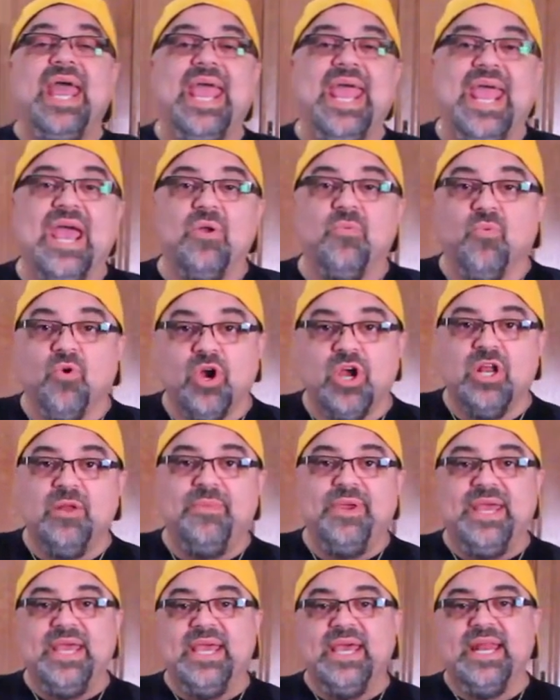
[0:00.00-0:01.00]
And we're going
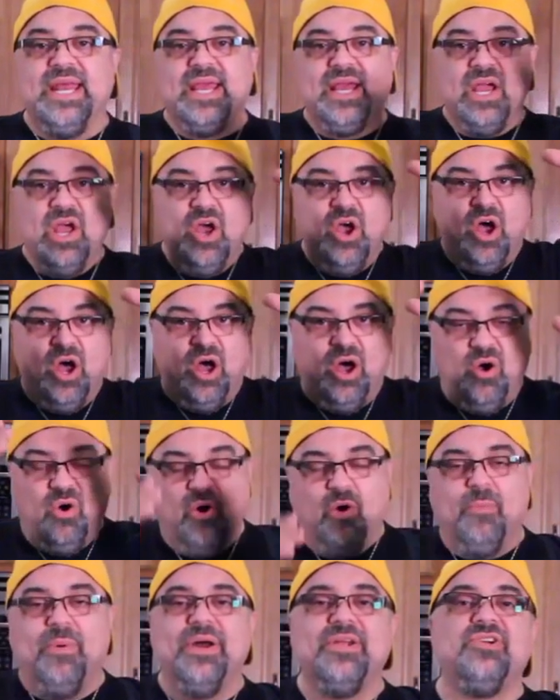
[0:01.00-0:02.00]
to be hitting a
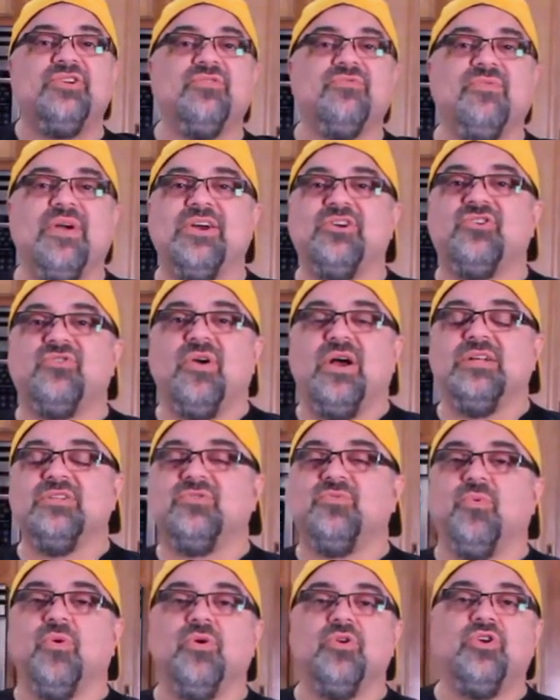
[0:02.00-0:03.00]
whole bunch of
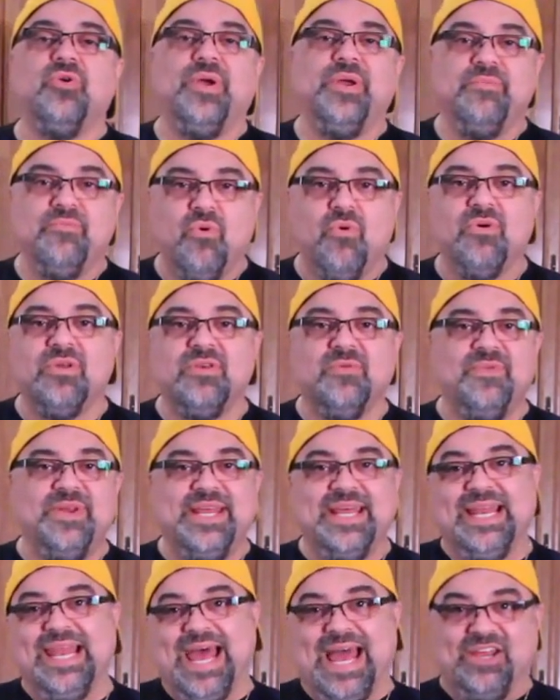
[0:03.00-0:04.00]
restaurants. We're doing more than we
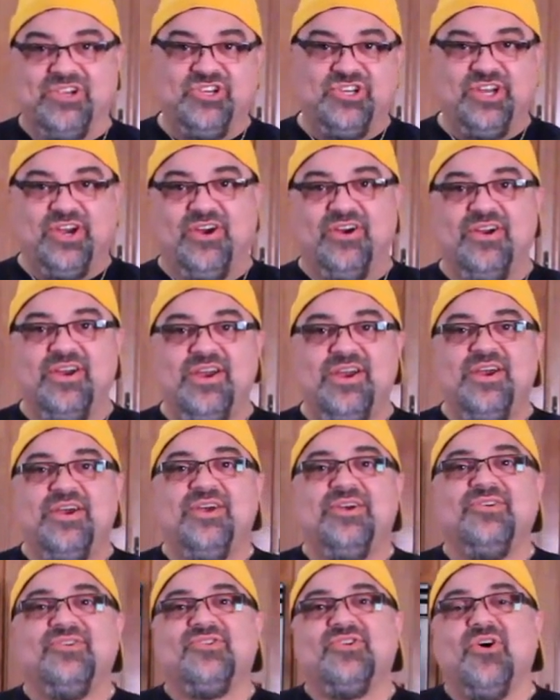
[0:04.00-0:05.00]
did last year.
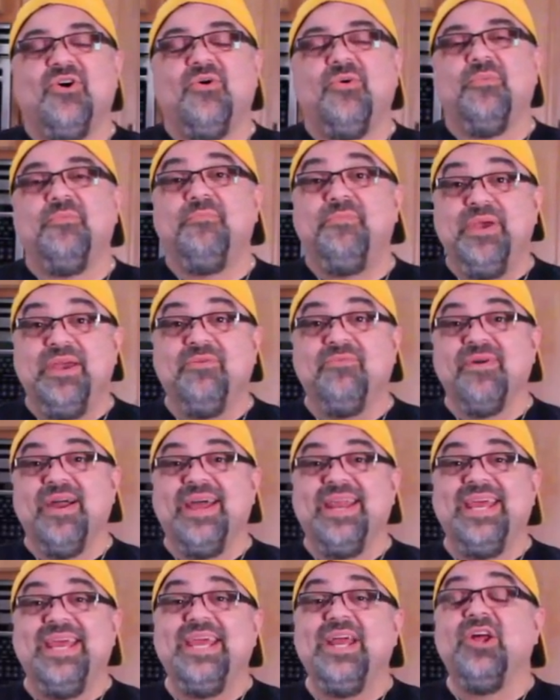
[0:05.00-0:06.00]
So be
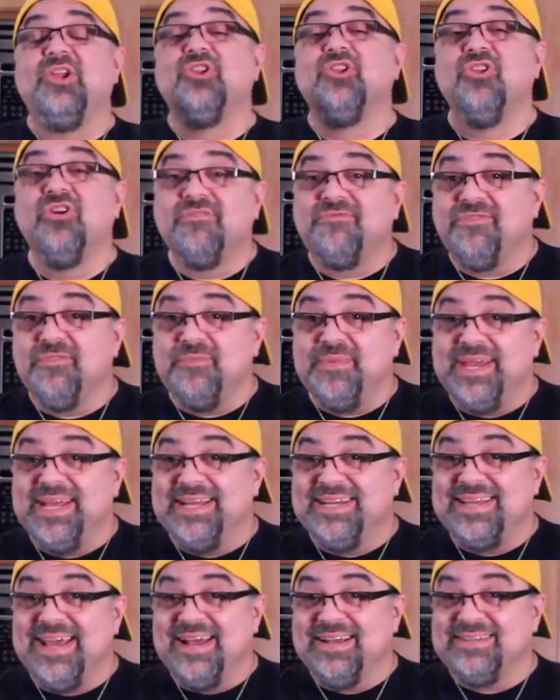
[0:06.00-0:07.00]
ready. Look for me
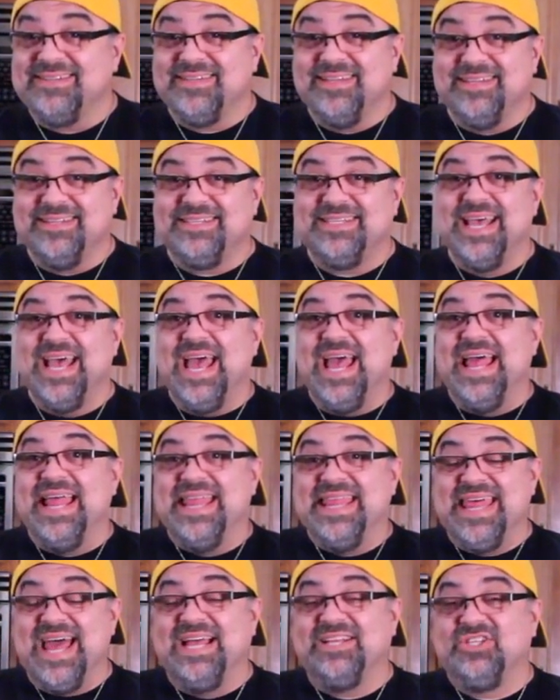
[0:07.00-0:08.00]
in Texas.
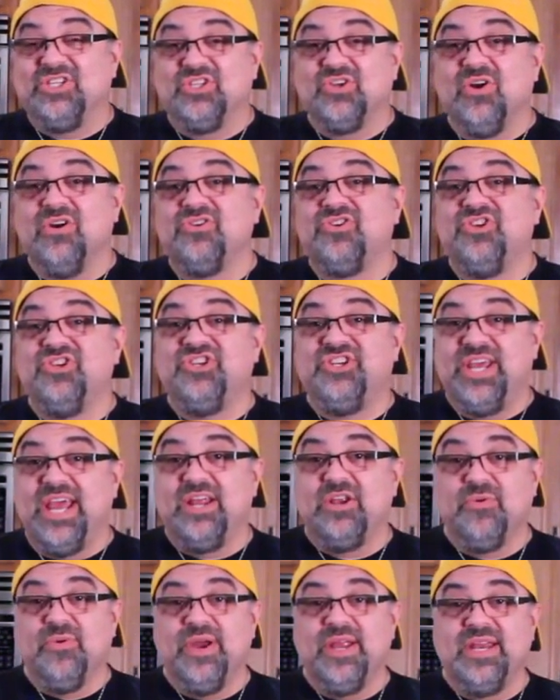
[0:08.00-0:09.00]
That starts
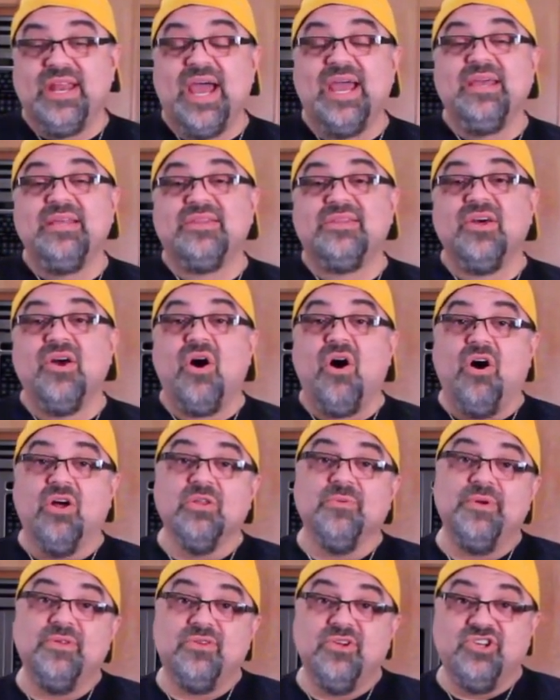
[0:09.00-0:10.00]
January 9th all
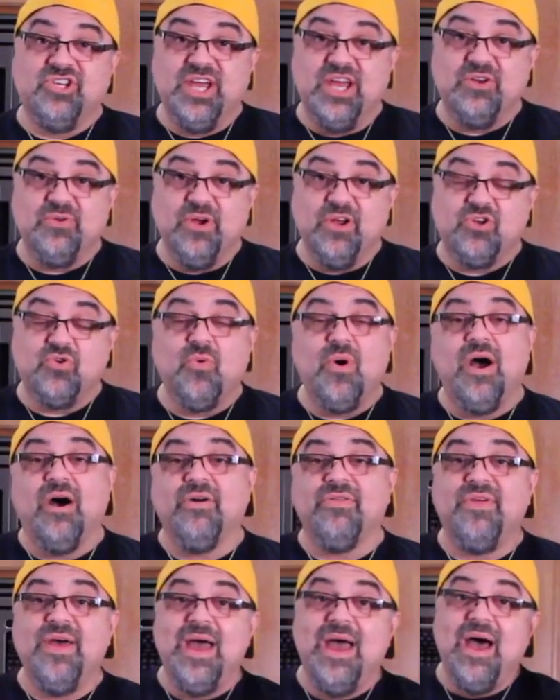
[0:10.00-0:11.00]
the way through January
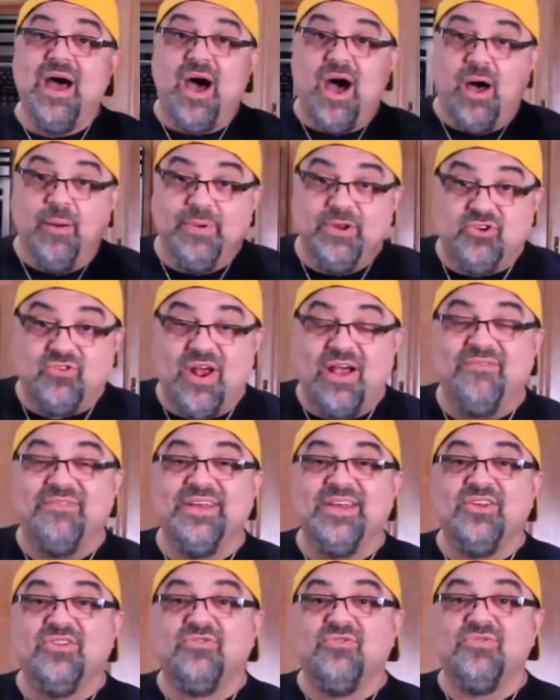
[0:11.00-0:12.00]
12th. I'll be
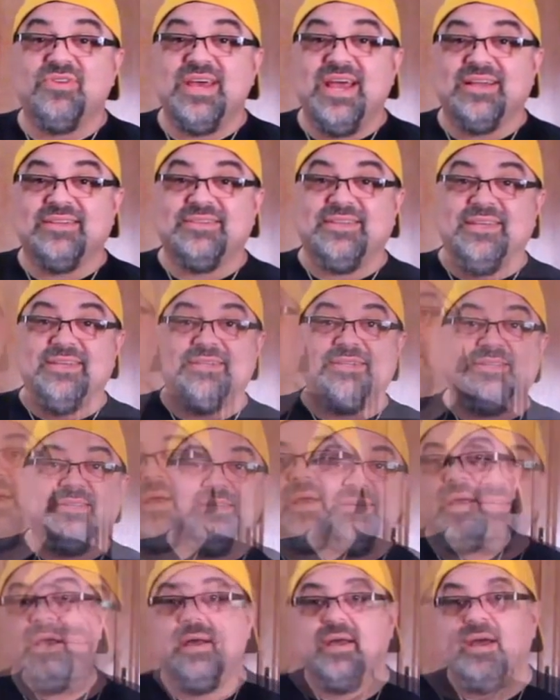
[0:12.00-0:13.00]
traveling through Texas.